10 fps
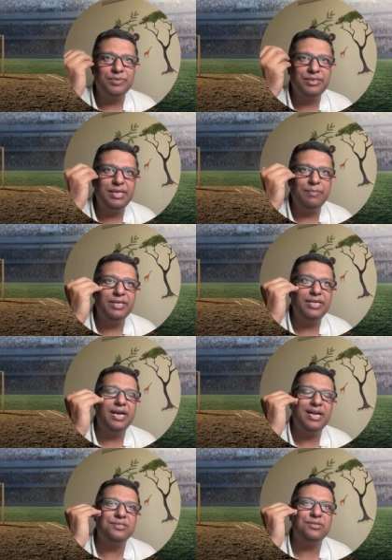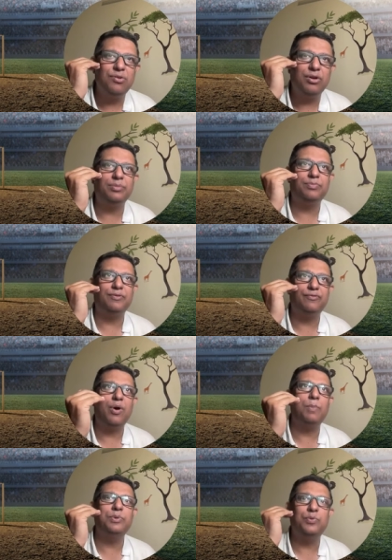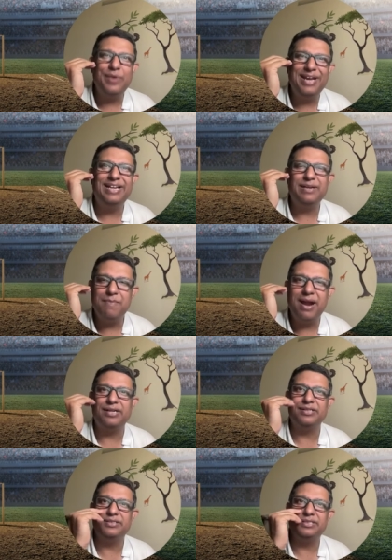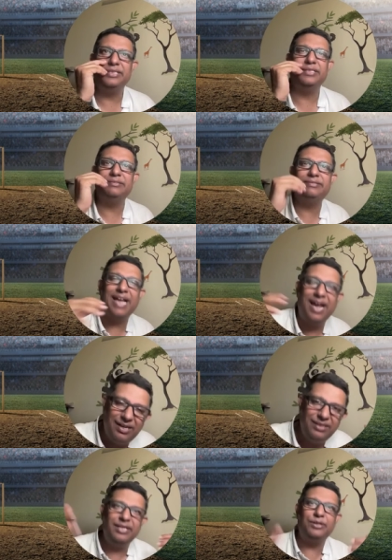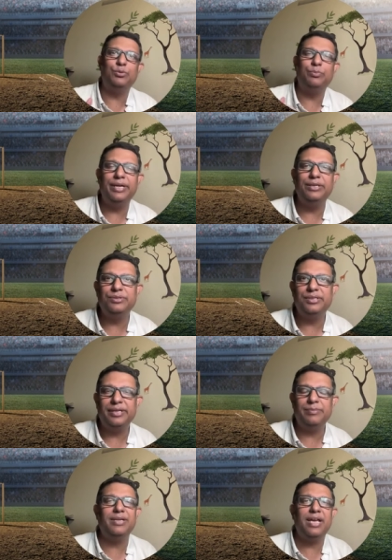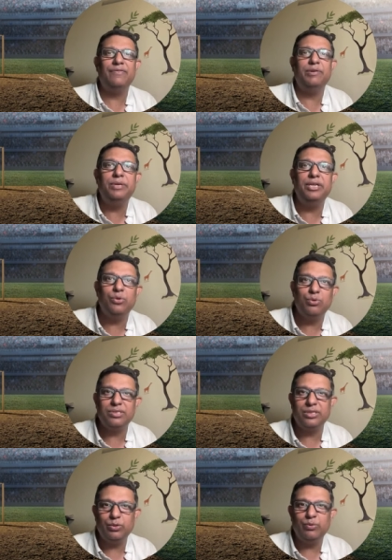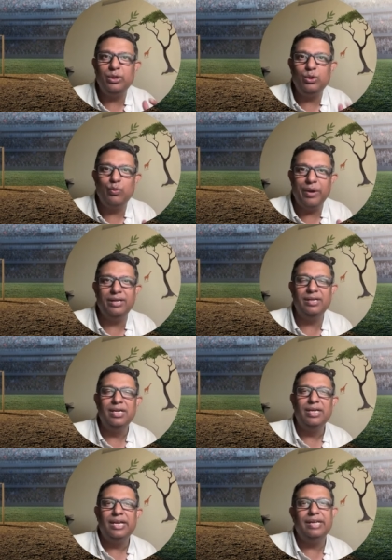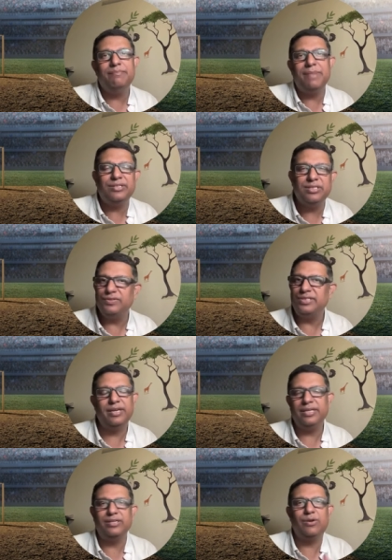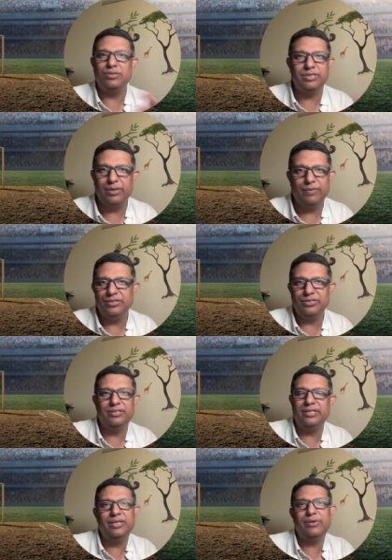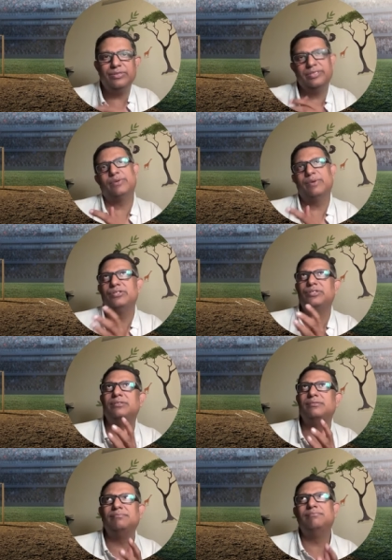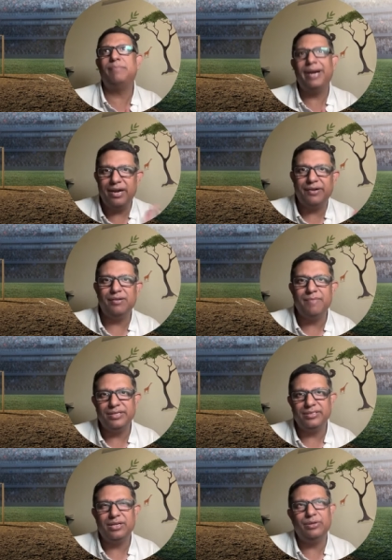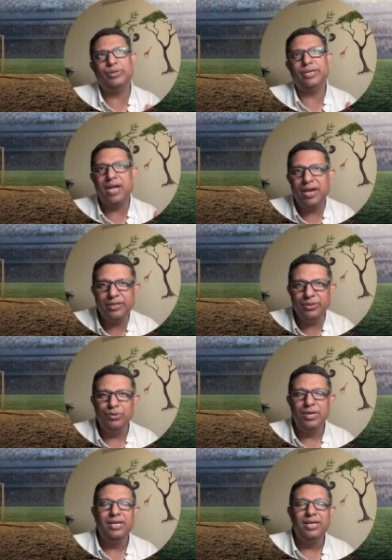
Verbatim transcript: Team India has not performed when it matters. See the talent that you bring to the table. Everybody knows that you will do well in matches which are inconsequential, the inconsequential bilateral matches. Now you can argue